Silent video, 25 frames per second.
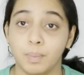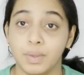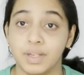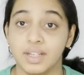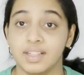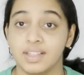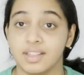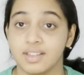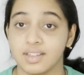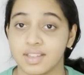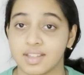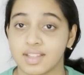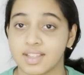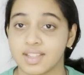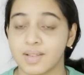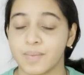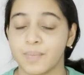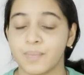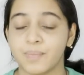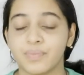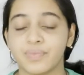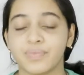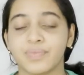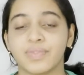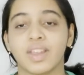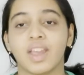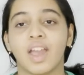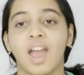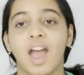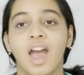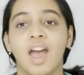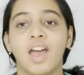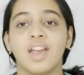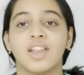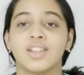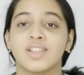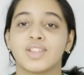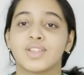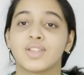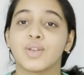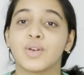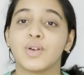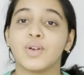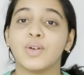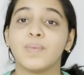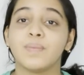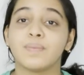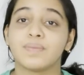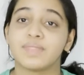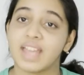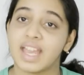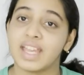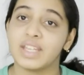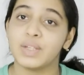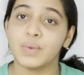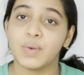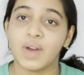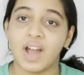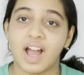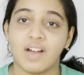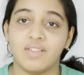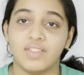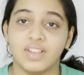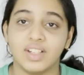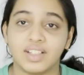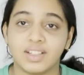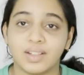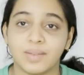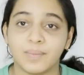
billions. So there you have it.